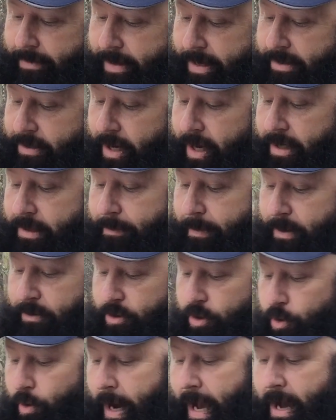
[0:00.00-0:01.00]
They talked
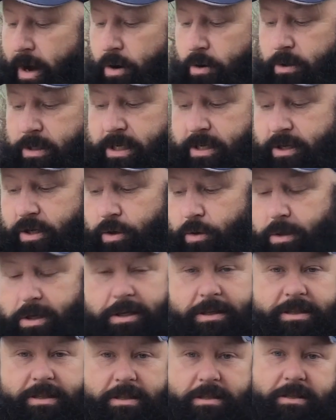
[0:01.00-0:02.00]
about new housing
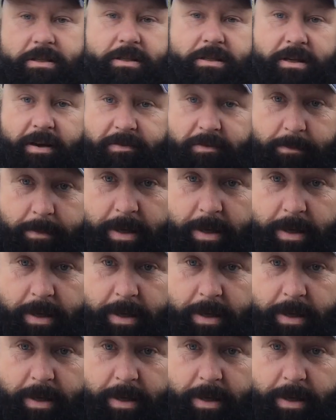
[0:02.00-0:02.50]
units and stuff